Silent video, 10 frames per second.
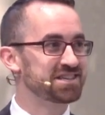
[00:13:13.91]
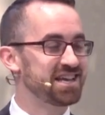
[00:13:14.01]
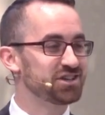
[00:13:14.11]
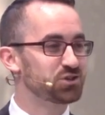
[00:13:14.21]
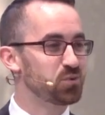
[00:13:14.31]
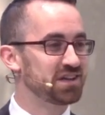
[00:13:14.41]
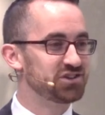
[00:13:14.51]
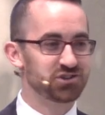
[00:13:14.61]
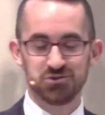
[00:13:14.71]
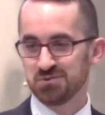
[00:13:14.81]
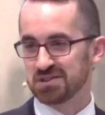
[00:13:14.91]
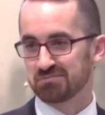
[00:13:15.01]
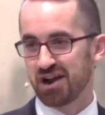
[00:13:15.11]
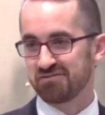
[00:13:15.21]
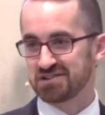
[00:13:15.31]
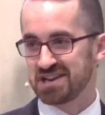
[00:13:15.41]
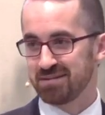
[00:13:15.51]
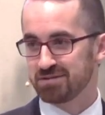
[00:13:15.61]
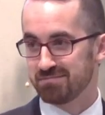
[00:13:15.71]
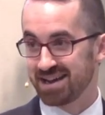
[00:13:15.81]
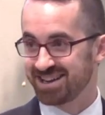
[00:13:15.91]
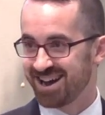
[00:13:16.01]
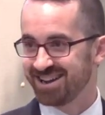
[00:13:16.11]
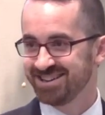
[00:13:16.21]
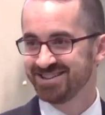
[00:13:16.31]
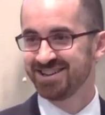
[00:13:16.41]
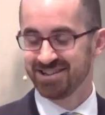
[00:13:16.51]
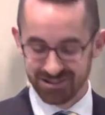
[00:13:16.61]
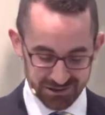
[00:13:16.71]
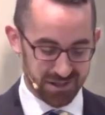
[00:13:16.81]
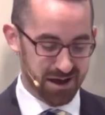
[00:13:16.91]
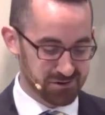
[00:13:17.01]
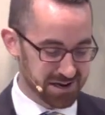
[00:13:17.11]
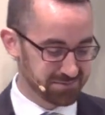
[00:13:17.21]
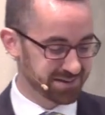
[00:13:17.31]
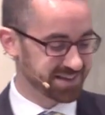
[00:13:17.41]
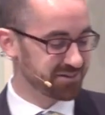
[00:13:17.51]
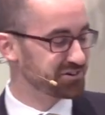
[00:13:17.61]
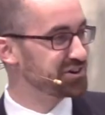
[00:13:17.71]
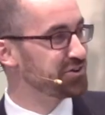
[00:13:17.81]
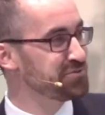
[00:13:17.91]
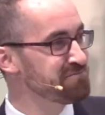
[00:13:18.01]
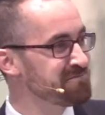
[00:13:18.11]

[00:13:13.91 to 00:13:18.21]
Kings 22 with a prophet named Micaiah. Look that one up this afternoon.